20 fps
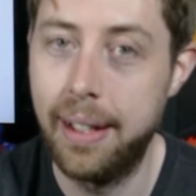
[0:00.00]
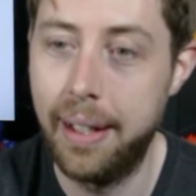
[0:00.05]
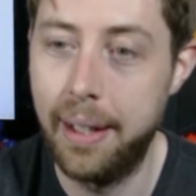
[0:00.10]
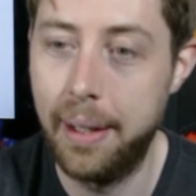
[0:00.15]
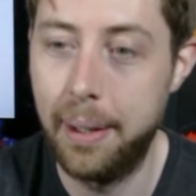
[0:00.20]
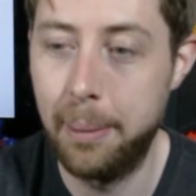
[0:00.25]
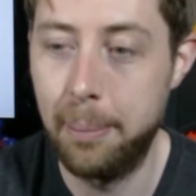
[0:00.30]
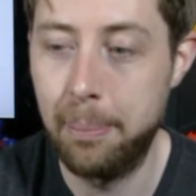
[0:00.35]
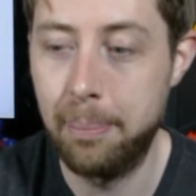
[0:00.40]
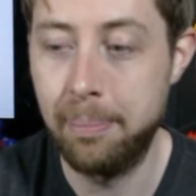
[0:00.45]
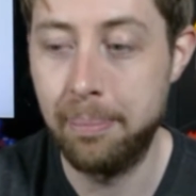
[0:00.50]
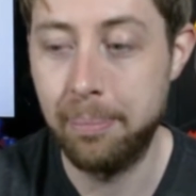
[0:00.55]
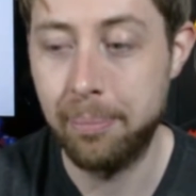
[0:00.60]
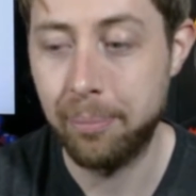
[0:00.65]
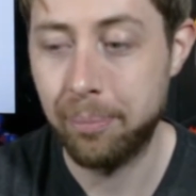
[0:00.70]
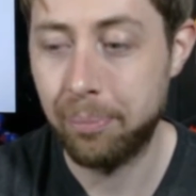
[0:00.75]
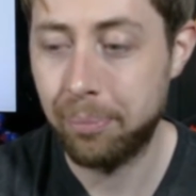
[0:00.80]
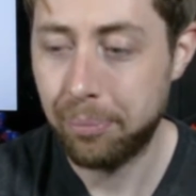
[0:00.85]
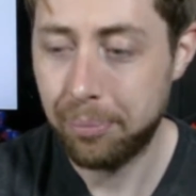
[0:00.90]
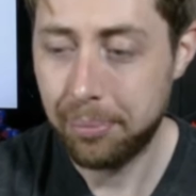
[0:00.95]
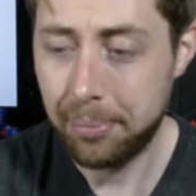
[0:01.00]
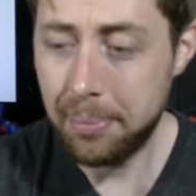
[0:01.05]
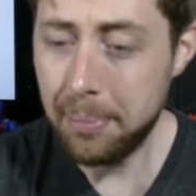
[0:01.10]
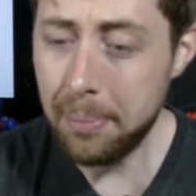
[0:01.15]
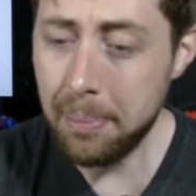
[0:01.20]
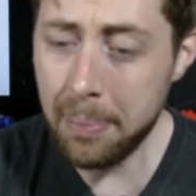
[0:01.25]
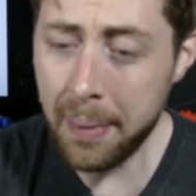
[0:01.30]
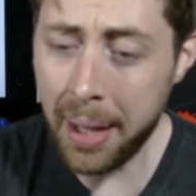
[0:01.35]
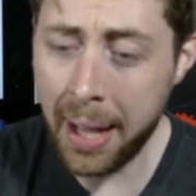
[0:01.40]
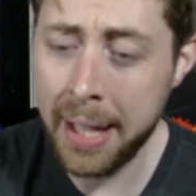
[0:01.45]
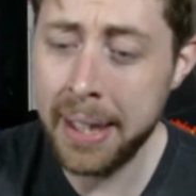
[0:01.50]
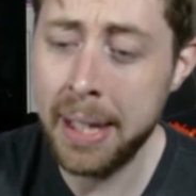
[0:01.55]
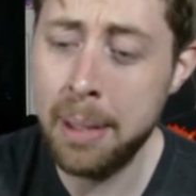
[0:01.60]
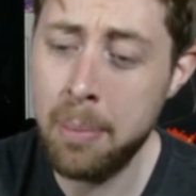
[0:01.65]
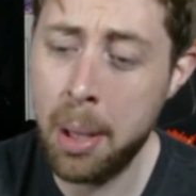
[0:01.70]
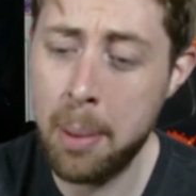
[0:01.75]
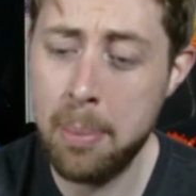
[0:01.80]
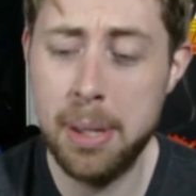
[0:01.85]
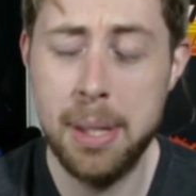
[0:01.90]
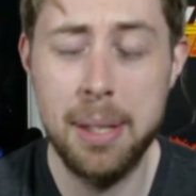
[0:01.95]
And
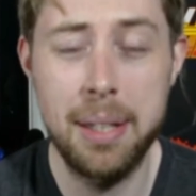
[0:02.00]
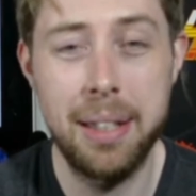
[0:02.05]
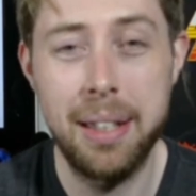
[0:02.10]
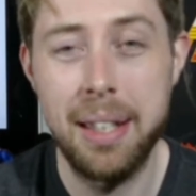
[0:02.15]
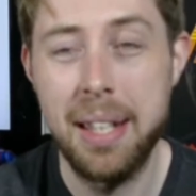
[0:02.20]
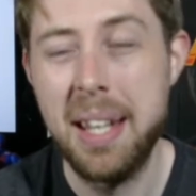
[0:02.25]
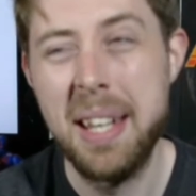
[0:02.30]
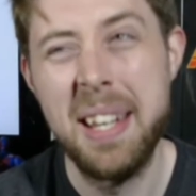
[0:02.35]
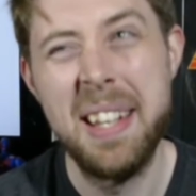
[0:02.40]
then maybe the